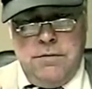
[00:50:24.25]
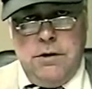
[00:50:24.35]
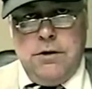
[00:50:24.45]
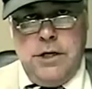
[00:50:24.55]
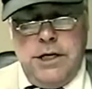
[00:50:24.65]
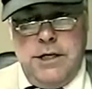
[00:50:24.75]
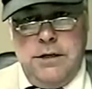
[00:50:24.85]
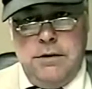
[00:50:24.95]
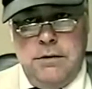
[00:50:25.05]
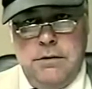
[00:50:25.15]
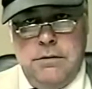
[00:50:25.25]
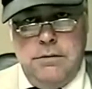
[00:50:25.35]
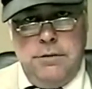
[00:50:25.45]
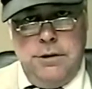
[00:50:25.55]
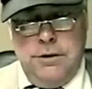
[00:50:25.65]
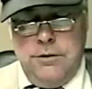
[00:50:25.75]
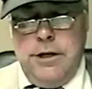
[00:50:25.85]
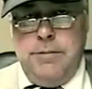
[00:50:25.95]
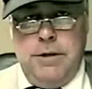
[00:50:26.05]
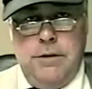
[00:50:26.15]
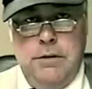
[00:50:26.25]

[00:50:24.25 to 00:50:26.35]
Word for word: all night, you're dreaming.